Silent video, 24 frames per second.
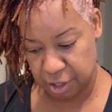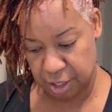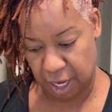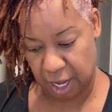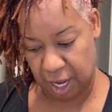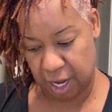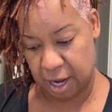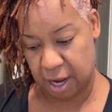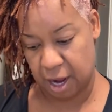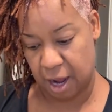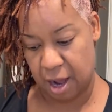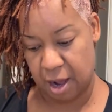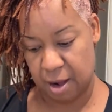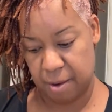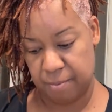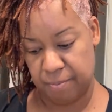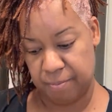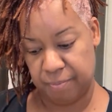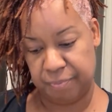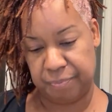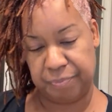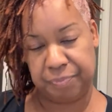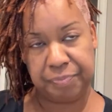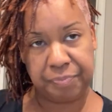like
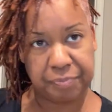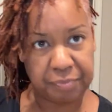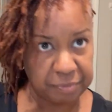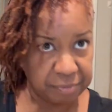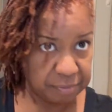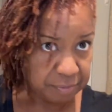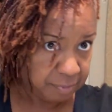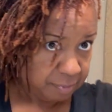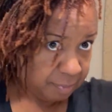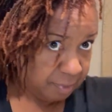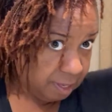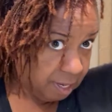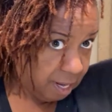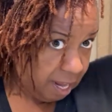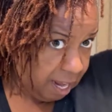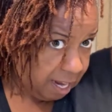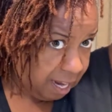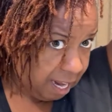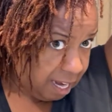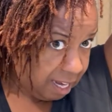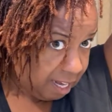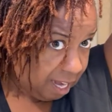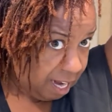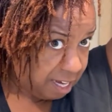I
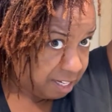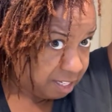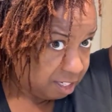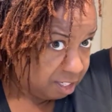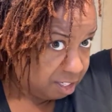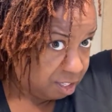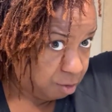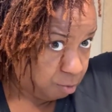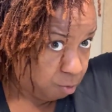got licensed